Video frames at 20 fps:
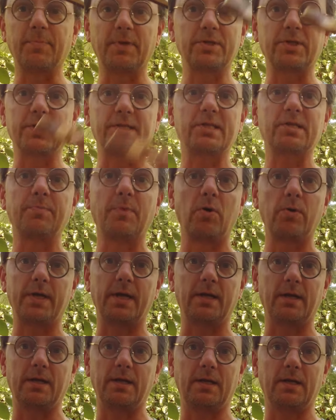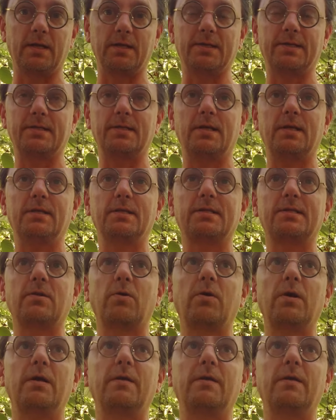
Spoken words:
much as smoking it is. And so